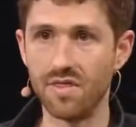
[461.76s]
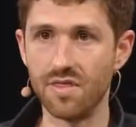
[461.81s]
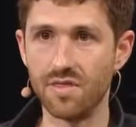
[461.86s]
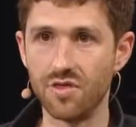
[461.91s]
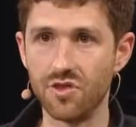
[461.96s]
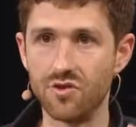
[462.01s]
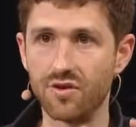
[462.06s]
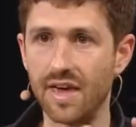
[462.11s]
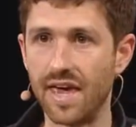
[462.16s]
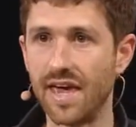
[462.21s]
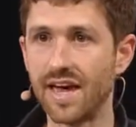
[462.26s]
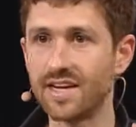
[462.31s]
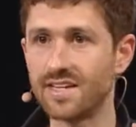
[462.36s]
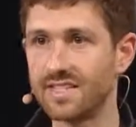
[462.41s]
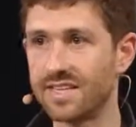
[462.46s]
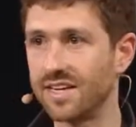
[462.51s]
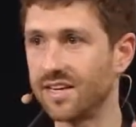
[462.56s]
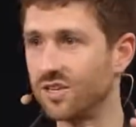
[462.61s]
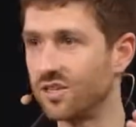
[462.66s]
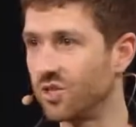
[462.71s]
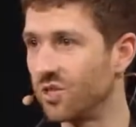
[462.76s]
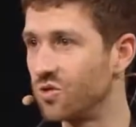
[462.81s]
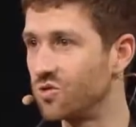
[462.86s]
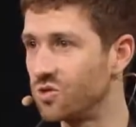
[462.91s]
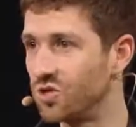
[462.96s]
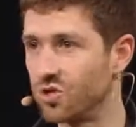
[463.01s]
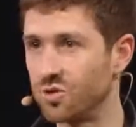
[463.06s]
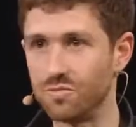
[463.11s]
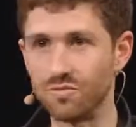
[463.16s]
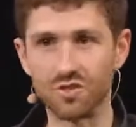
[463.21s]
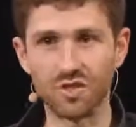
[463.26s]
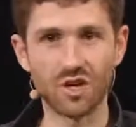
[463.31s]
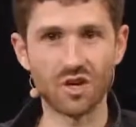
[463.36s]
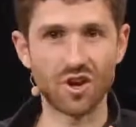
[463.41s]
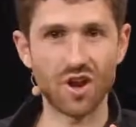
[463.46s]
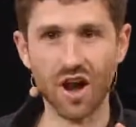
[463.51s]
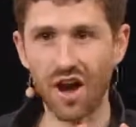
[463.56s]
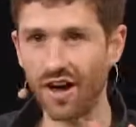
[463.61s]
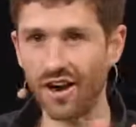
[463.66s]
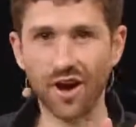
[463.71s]
you can't tell YouTube to
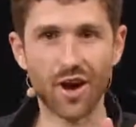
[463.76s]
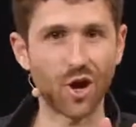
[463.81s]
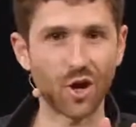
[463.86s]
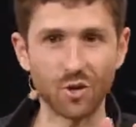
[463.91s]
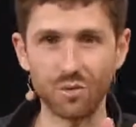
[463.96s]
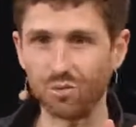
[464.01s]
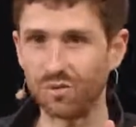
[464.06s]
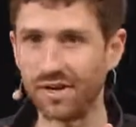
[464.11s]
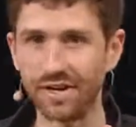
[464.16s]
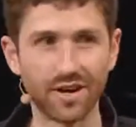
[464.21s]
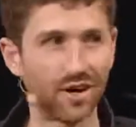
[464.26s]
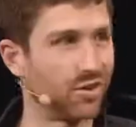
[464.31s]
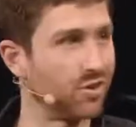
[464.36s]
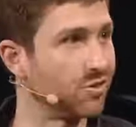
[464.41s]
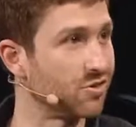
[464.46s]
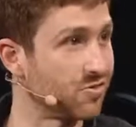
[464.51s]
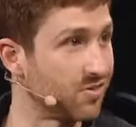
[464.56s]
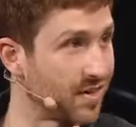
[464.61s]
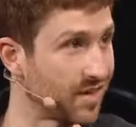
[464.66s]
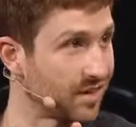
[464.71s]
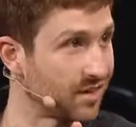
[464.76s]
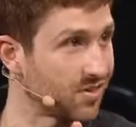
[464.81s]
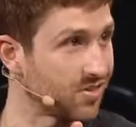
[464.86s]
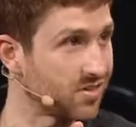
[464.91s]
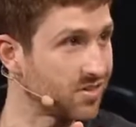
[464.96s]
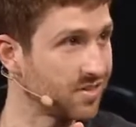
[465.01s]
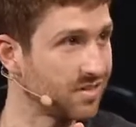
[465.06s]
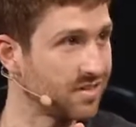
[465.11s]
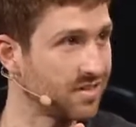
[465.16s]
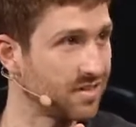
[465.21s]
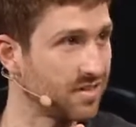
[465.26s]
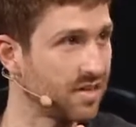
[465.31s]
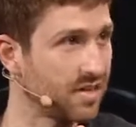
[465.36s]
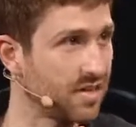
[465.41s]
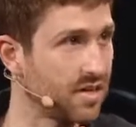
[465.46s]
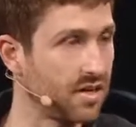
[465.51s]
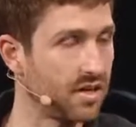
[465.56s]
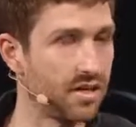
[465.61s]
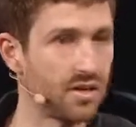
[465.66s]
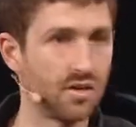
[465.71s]
not autoplay all those videos.
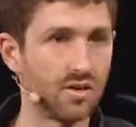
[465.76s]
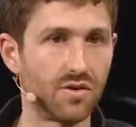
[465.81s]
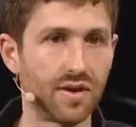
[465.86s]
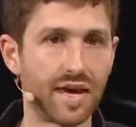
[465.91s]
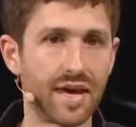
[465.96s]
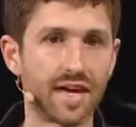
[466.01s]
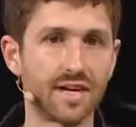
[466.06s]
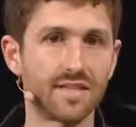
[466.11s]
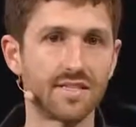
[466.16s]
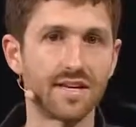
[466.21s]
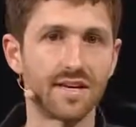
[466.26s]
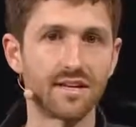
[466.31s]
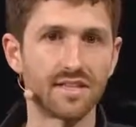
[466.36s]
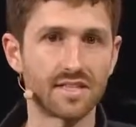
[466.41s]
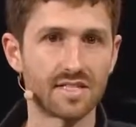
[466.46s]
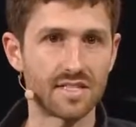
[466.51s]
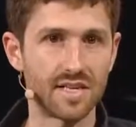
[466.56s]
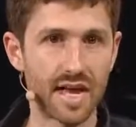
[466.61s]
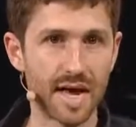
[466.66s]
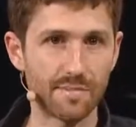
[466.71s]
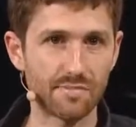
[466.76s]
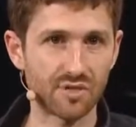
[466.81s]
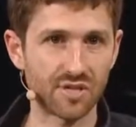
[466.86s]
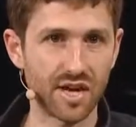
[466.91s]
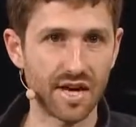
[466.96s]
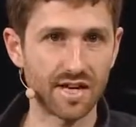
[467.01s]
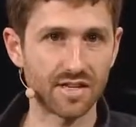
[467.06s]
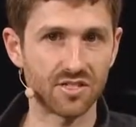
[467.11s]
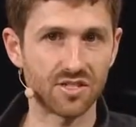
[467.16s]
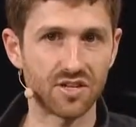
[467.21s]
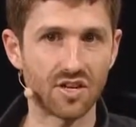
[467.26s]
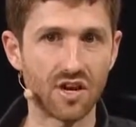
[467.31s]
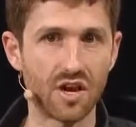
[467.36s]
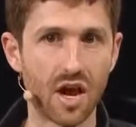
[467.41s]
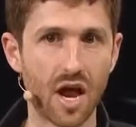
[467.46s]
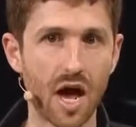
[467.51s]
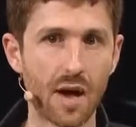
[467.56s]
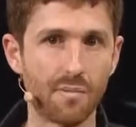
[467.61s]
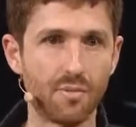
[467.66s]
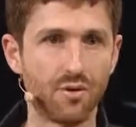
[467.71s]
You can't tell Snapchat to
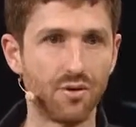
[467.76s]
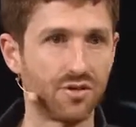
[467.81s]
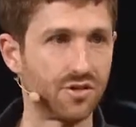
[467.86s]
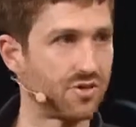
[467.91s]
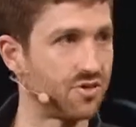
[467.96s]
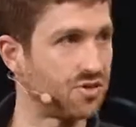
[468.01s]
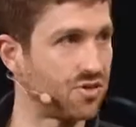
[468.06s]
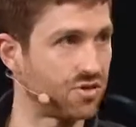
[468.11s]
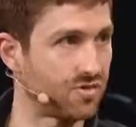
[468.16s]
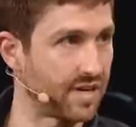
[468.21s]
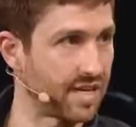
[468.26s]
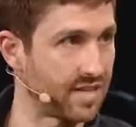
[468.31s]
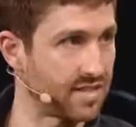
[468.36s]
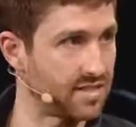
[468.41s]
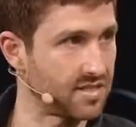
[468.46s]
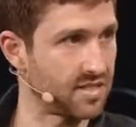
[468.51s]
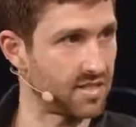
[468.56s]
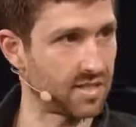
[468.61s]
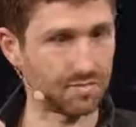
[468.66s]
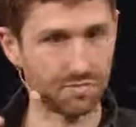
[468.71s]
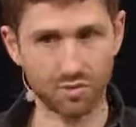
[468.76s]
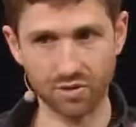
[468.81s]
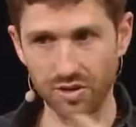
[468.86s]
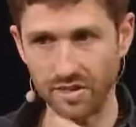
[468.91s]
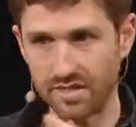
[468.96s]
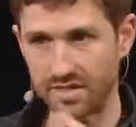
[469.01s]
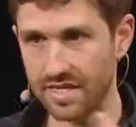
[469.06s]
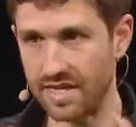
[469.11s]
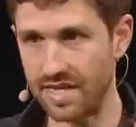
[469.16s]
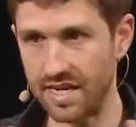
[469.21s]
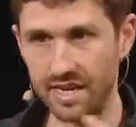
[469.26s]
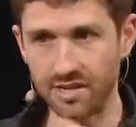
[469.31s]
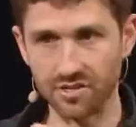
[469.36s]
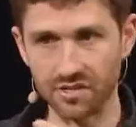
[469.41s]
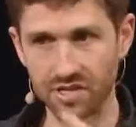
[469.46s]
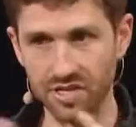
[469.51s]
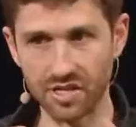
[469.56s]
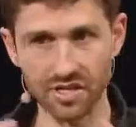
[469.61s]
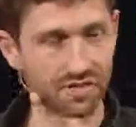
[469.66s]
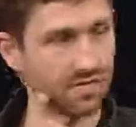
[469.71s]
not put streaks, to put teenagers
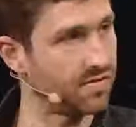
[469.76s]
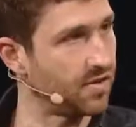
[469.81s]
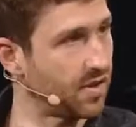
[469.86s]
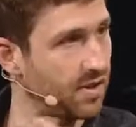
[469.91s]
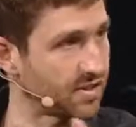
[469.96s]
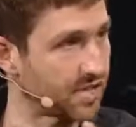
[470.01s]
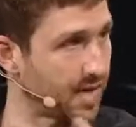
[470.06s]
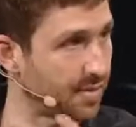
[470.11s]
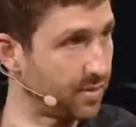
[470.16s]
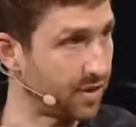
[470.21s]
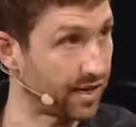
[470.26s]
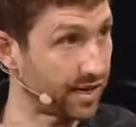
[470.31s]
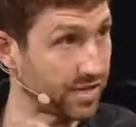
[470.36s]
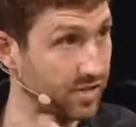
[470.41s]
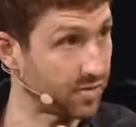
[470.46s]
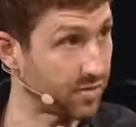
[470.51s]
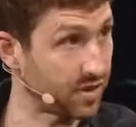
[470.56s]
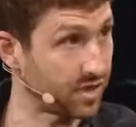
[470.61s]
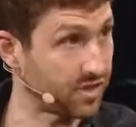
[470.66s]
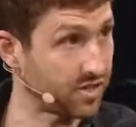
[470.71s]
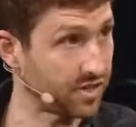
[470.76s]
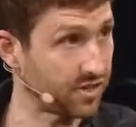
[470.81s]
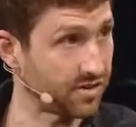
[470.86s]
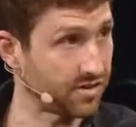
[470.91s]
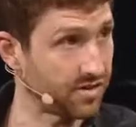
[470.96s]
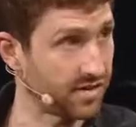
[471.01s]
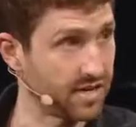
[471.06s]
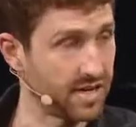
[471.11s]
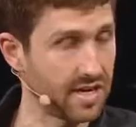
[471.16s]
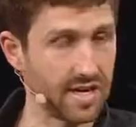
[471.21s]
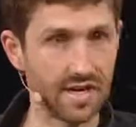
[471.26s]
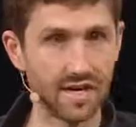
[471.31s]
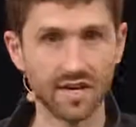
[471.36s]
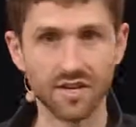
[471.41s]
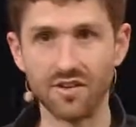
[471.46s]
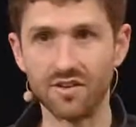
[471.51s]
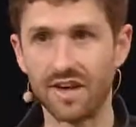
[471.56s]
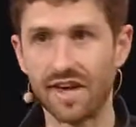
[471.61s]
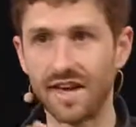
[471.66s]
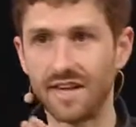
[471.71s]
in this false obligation with each other.
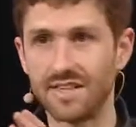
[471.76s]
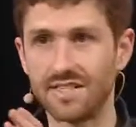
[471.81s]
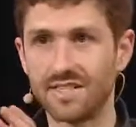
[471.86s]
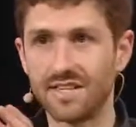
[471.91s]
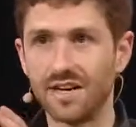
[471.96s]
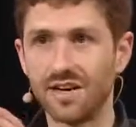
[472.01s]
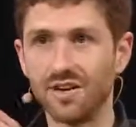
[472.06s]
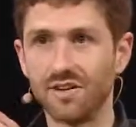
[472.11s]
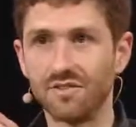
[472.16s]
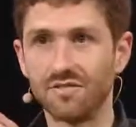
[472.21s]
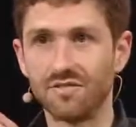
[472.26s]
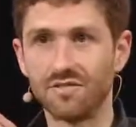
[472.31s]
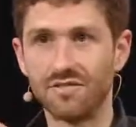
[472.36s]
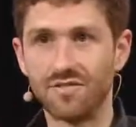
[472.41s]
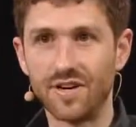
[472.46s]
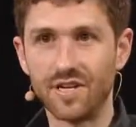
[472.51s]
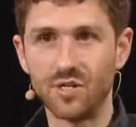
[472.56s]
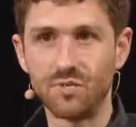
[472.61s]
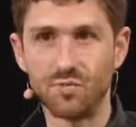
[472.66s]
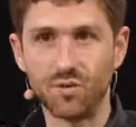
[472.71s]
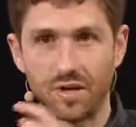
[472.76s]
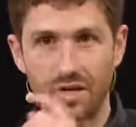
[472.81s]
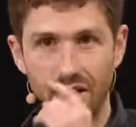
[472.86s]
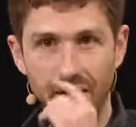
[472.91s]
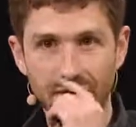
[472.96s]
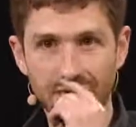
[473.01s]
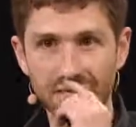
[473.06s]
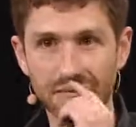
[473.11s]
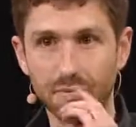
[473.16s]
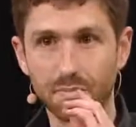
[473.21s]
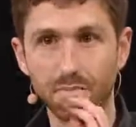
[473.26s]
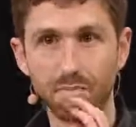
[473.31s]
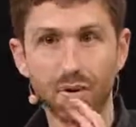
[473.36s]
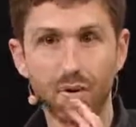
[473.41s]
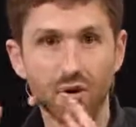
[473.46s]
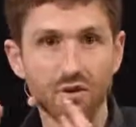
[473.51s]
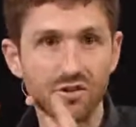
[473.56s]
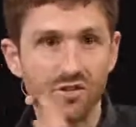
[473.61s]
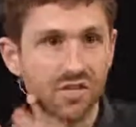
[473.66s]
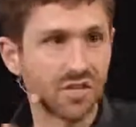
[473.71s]
You can't tell Facebook not to
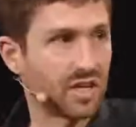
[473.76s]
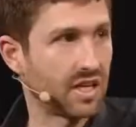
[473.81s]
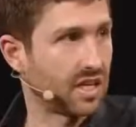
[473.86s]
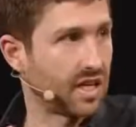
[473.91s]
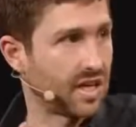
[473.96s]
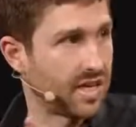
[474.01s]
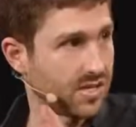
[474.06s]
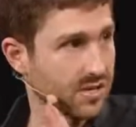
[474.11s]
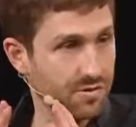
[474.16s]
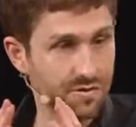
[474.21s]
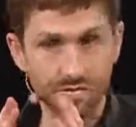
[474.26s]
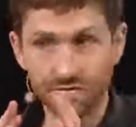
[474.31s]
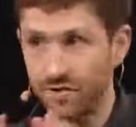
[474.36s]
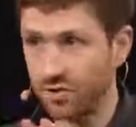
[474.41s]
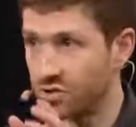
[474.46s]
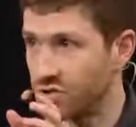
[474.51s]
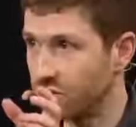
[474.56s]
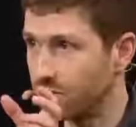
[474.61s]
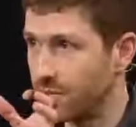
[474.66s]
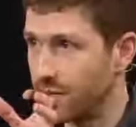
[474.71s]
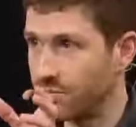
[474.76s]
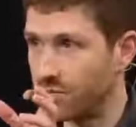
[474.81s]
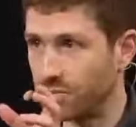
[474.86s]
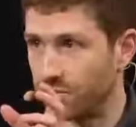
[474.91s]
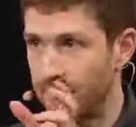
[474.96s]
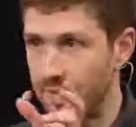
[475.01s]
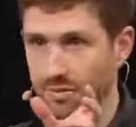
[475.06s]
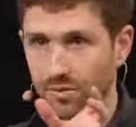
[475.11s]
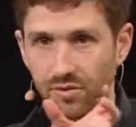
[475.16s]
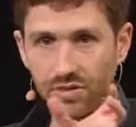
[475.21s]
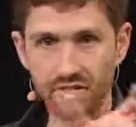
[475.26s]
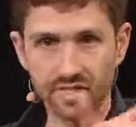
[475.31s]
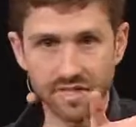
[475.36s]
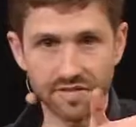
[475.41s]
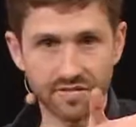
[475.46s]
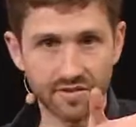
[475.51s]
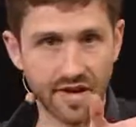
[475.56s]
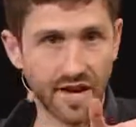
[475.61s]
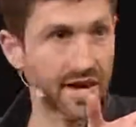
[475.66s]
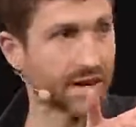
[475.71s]
personalize or filter bubble people into
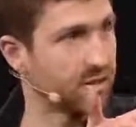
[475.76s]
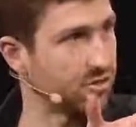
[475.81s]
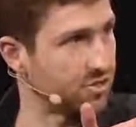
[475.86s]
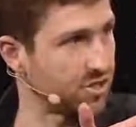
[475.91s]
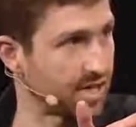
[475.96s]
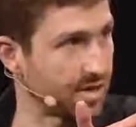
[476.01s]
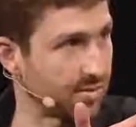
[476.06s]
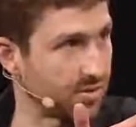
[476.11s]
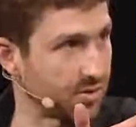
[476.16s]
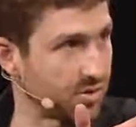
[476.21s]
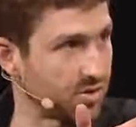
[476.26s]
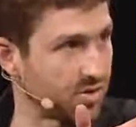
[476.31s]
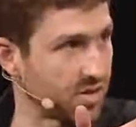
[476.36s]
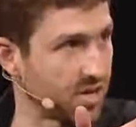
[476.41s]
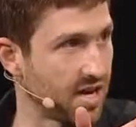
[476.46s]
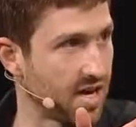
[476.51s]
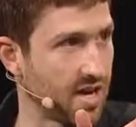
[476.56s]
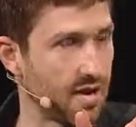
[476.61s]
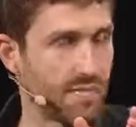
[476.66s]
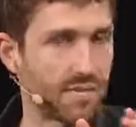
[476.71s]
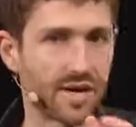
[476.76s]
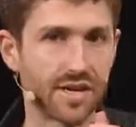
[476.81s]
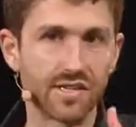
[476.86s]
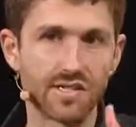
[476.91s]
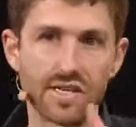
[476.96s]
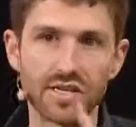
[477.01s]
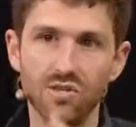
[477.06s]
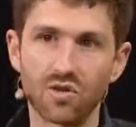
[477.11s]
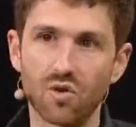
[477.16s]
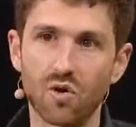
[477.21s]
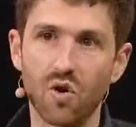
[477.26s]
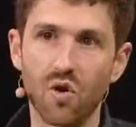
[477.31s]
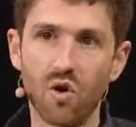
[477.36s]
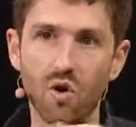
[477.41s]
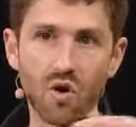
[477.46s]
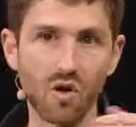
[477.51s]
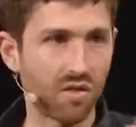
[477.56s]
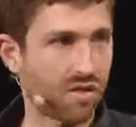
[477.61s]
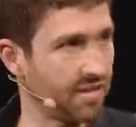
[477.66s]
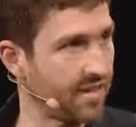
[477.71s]
different echo chambers, because these are
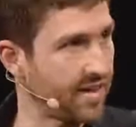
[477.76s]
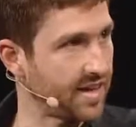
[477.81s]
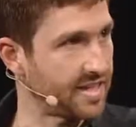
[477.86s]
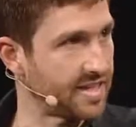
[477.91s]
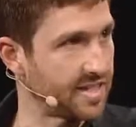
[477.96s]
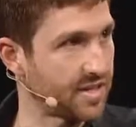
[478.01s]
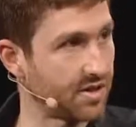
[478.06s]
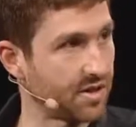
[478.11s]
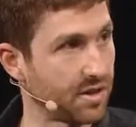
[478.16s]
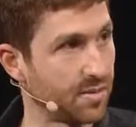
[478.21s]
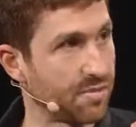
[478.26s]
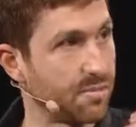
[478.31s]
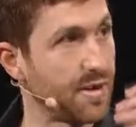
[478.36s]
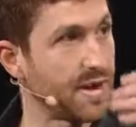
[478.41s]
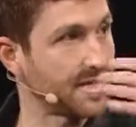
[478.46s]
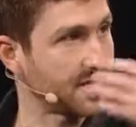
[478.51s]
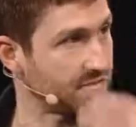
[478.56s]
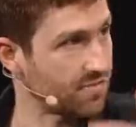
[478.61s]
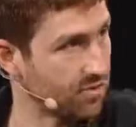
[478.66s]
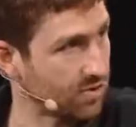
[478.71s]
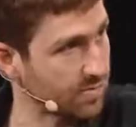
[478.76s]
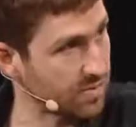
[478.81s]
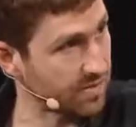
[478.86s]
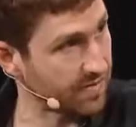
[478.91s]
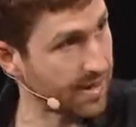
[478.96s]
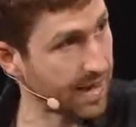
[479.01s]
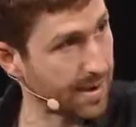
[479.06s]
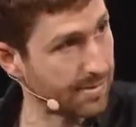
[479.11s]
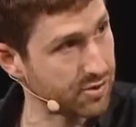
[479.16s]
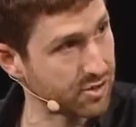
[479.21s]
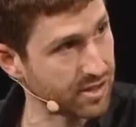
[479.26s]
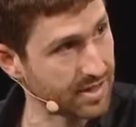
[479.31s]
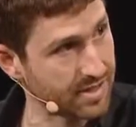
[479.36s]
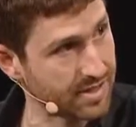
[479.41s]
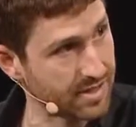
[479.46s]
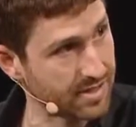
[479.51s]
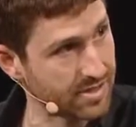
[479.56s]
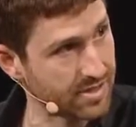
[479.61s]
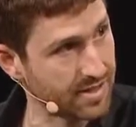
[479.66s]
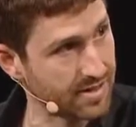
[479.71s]
all things that are the best forms of capturing
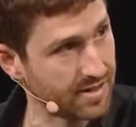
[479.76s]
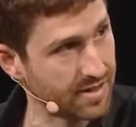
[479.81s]
attention.